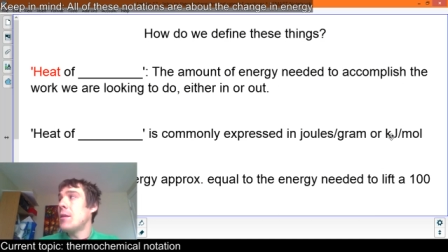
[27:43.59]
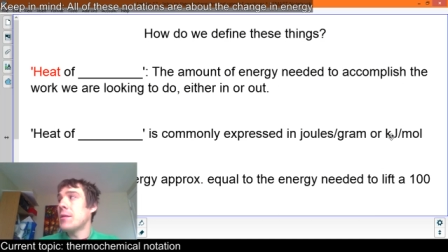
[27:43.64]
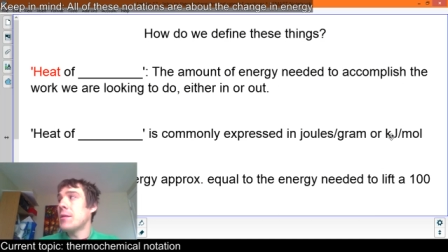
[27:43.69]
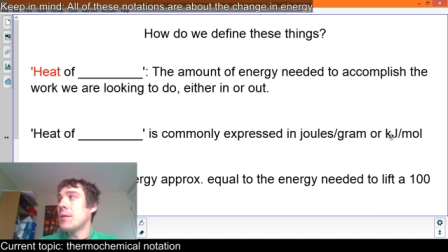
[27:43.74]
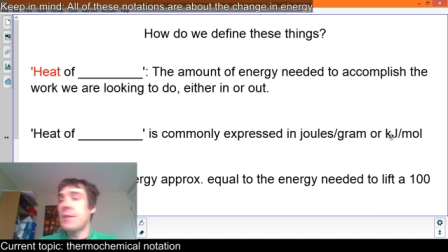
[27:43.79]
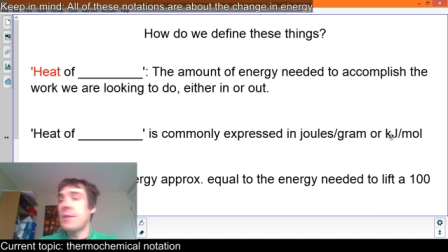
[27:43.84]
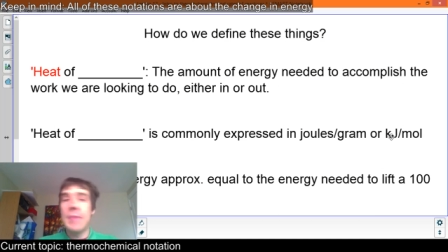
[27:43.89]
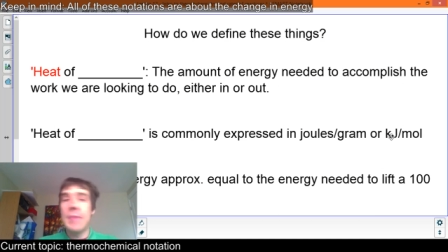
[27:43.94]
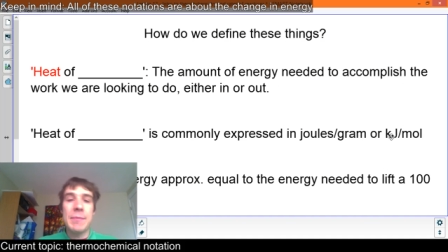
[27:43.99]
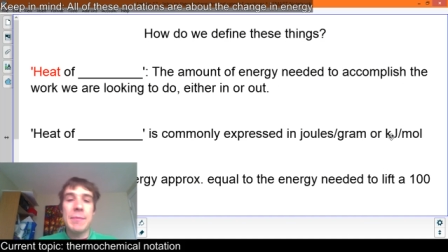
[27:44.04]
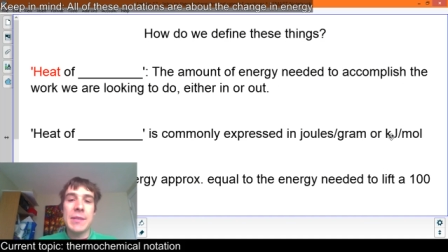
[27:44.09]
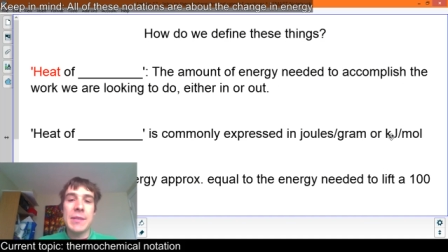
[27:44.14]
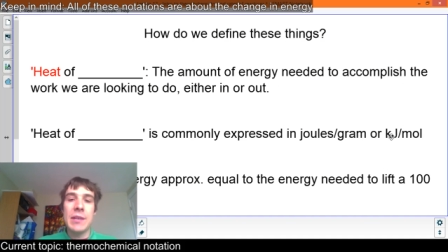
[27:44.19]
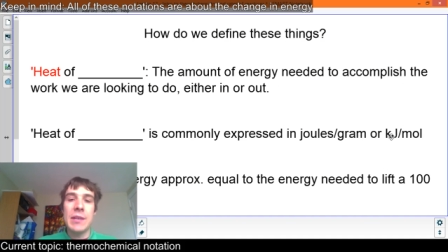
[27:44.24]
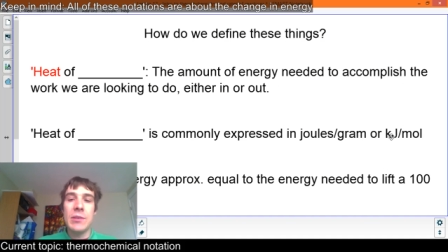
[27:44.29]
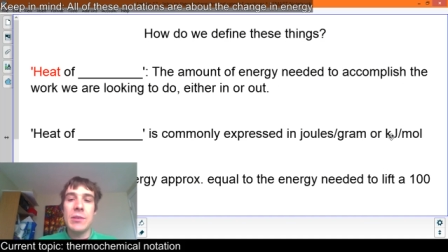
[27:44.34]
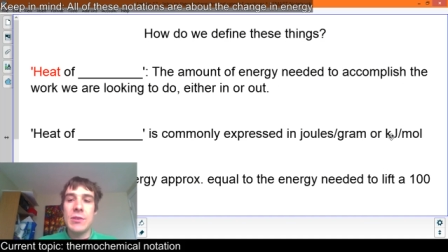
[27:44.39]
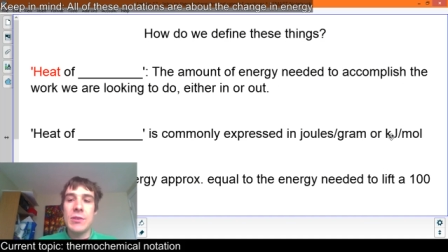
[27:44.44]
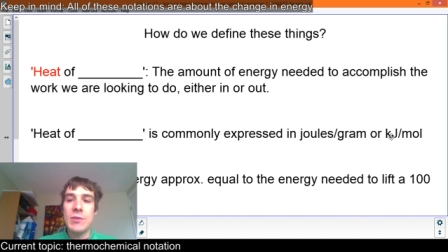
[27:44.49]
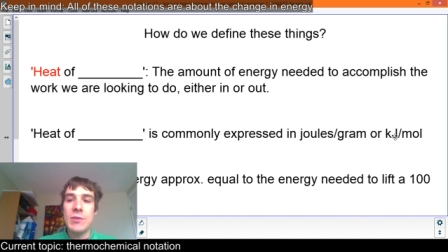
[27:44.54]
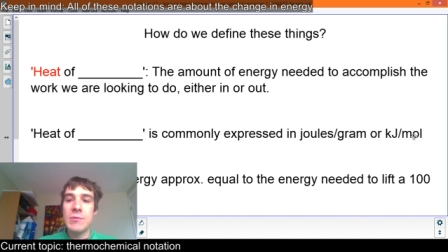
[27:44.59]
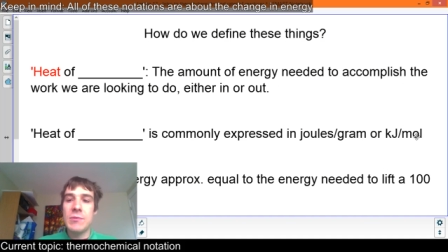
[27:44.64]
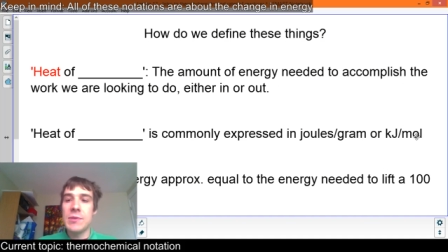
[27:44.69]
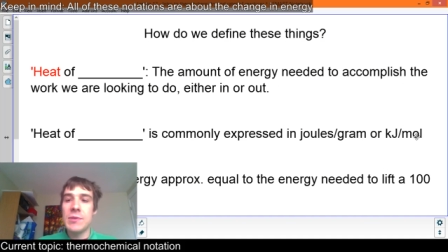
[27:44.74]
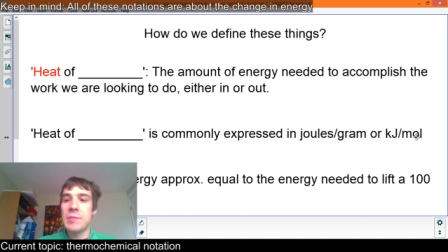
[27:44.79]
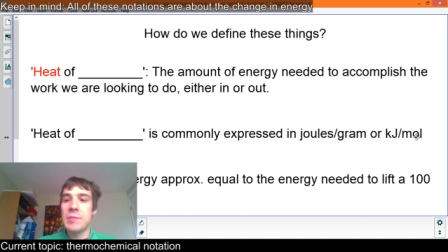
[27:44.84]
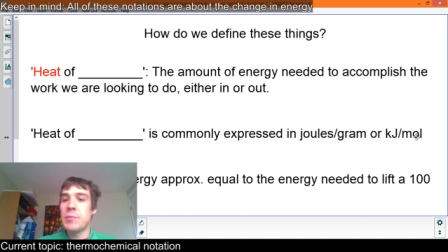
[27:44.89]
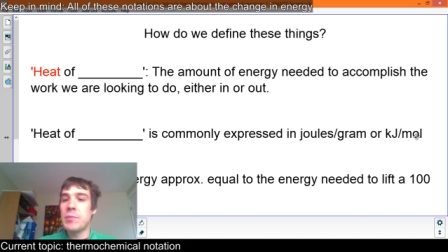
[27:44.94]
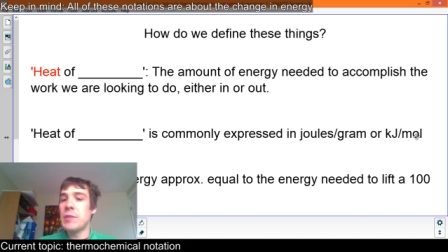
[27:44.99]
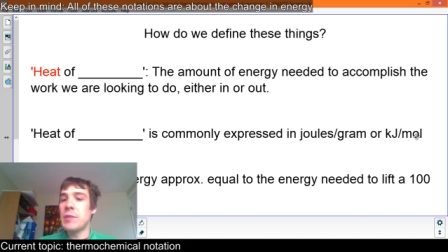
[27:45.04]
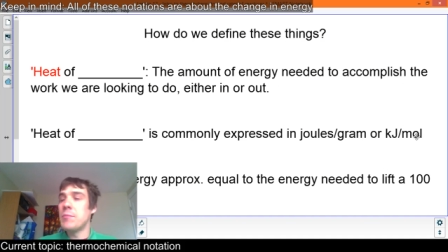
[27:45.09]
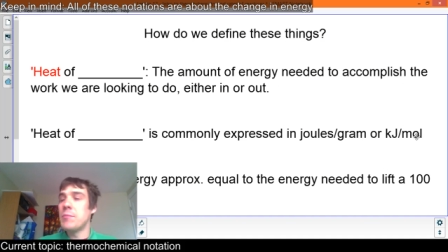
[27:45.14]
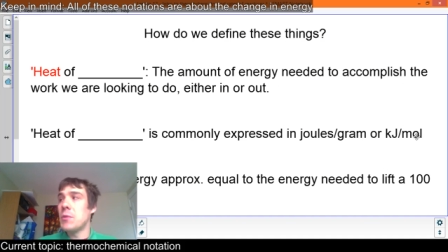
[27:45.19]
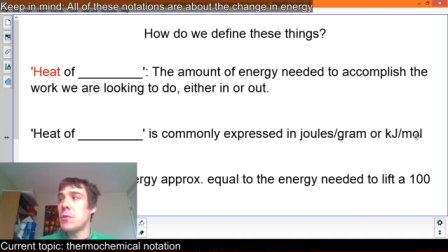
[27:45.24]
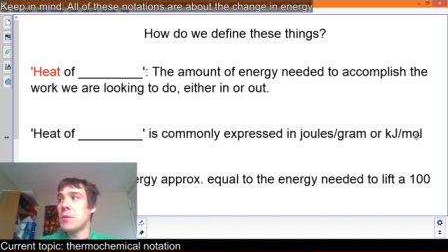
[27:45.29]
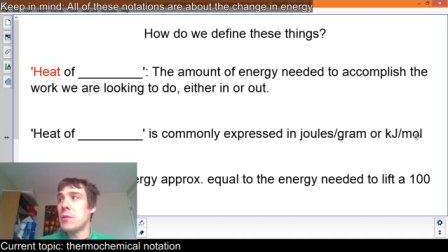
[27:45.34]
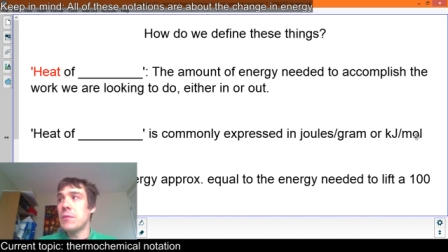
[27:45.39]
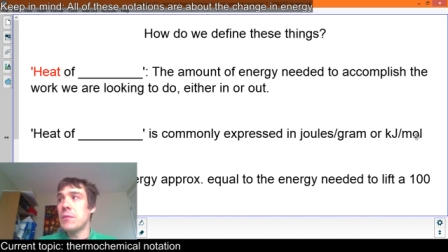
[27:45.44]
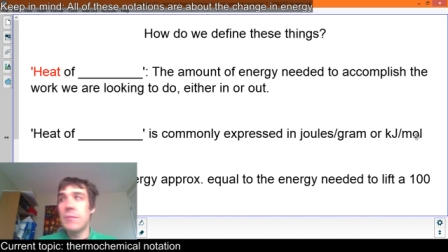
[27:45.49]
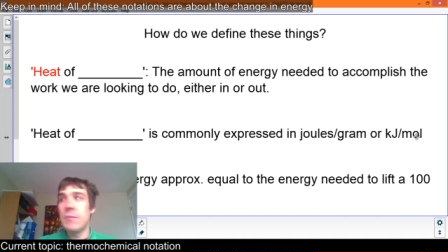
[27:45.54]
or sometimes kilojoules per
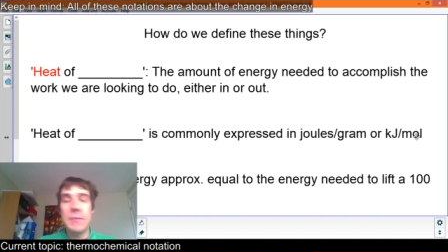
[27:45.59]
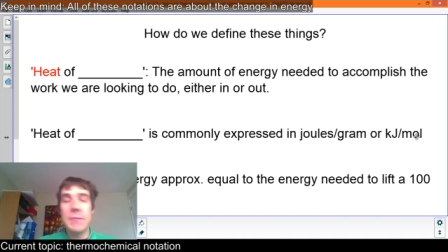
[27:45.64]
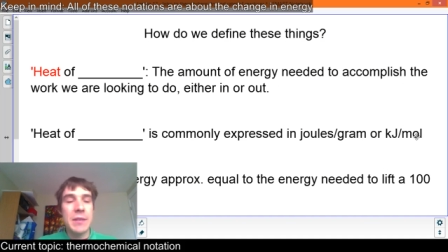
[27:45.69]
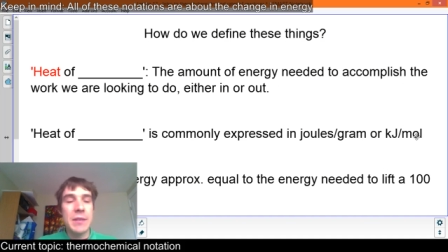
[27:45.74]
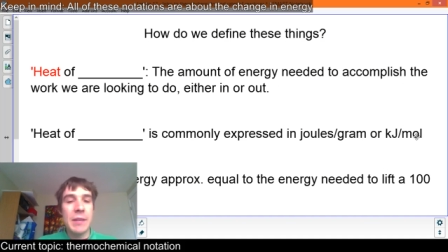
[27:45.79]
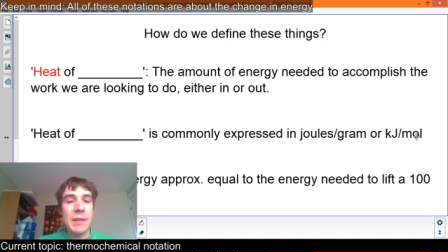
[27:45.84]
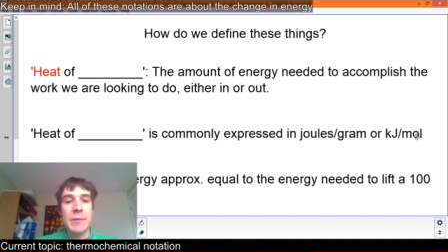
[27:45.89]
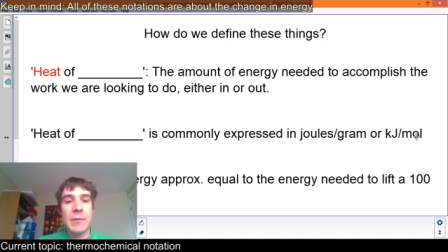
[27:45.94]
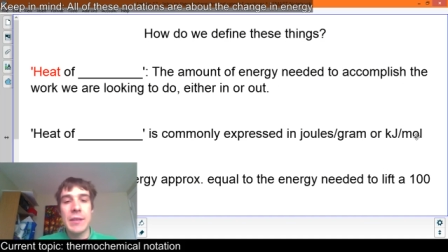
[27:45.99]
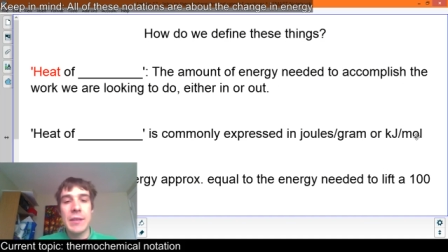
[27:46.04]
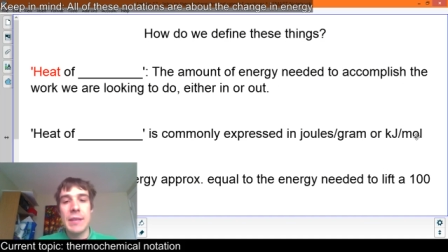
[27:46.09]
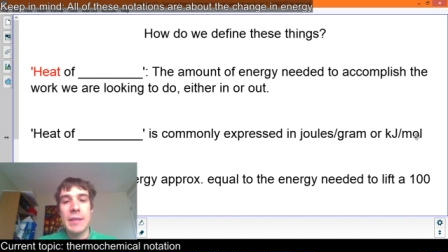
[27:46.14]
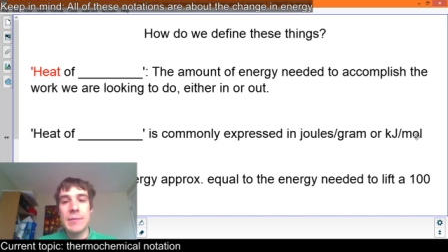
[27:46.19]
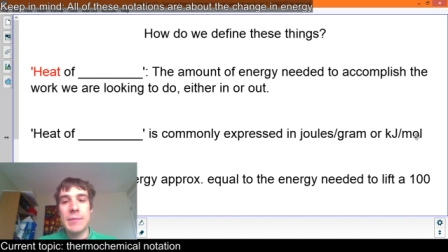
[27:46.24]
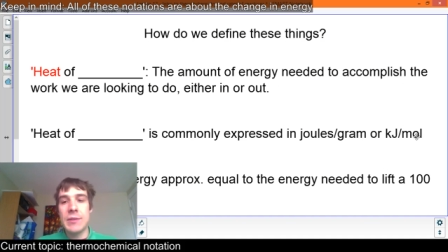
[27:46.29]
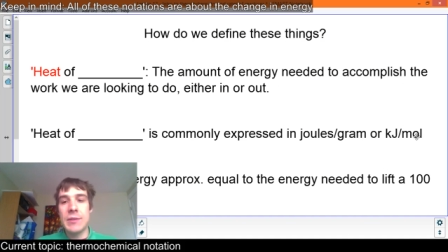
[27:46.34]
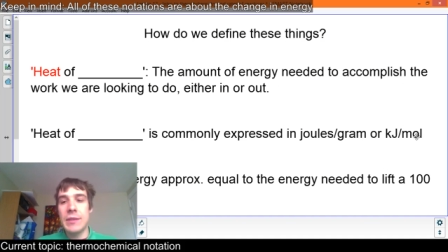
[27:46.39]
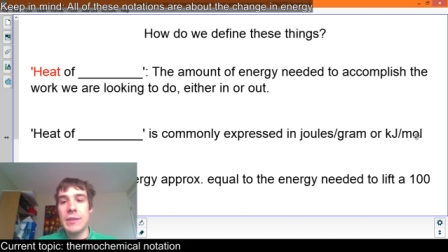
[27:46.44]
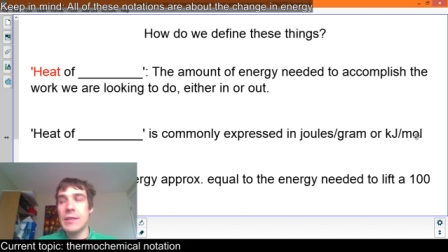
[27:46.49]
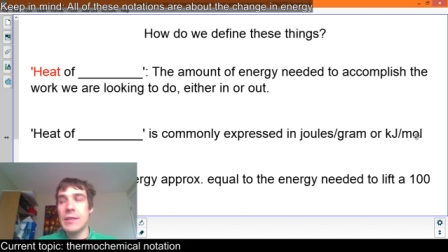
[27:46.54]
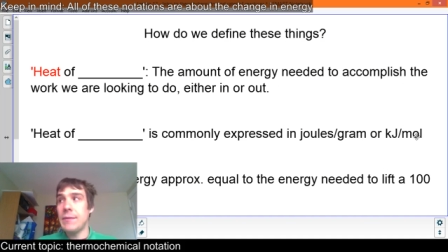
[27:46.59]
mole when we're talking about chemistry,